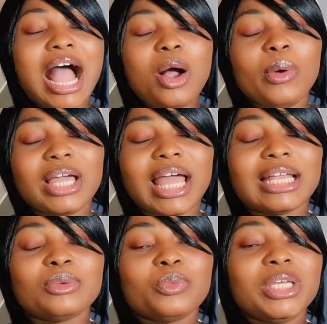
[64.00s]
how
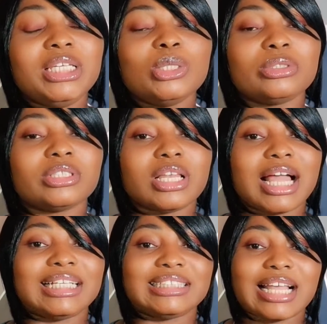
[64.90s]
can we
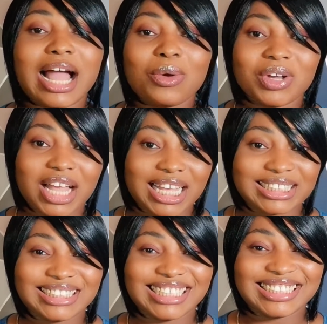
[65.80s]
utilize our
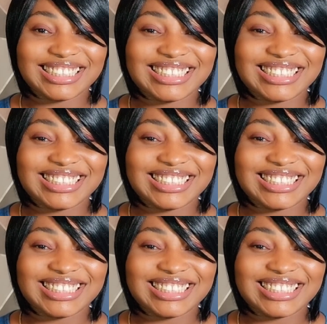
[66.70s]
access.